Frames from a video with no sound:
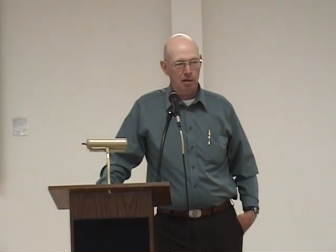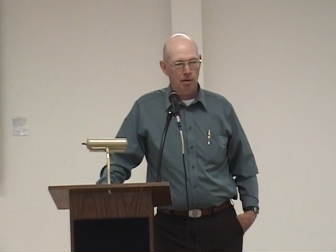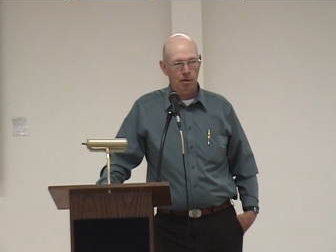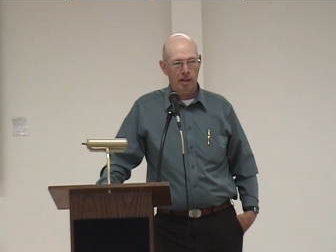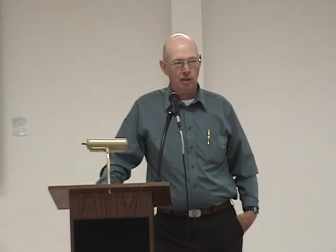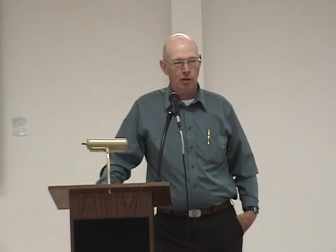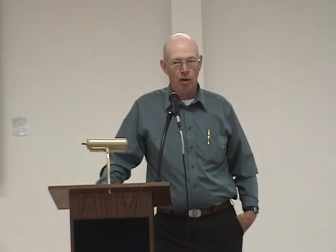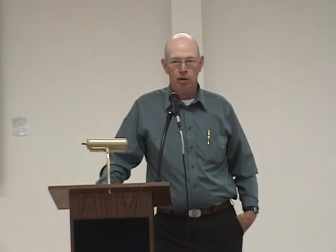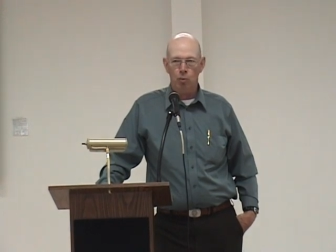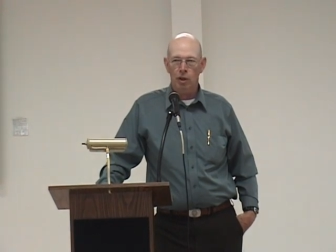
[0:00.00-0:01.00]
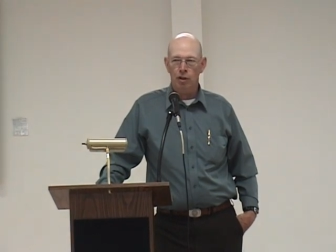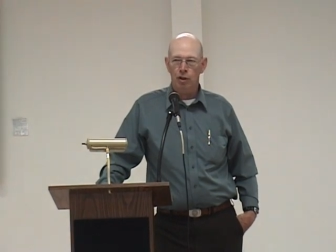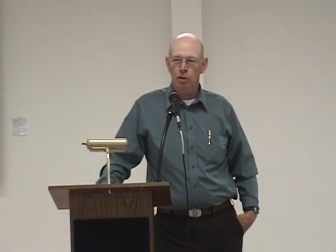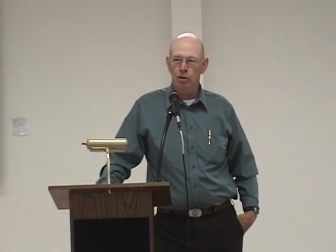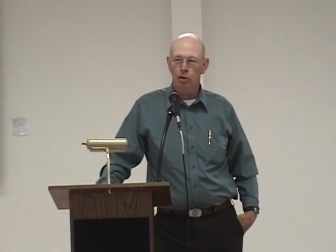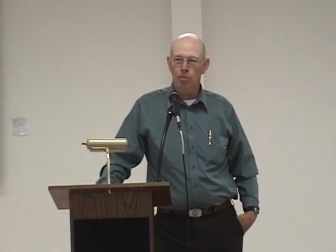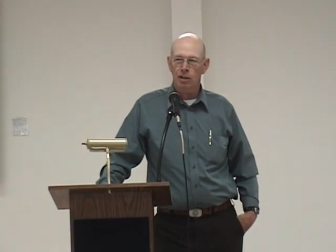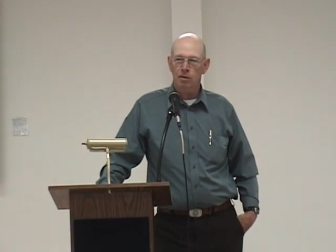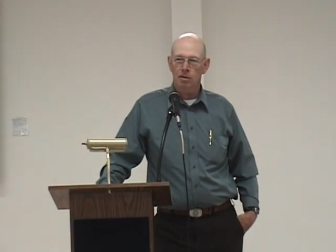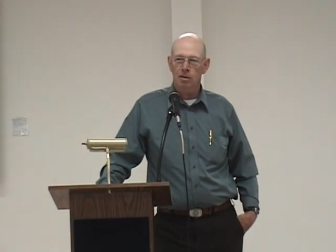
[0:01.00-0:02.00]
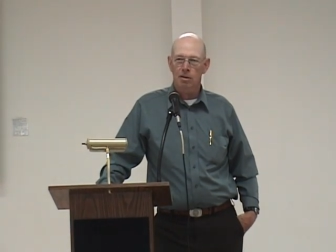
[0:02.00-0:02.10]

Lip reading: that saw's well used, you must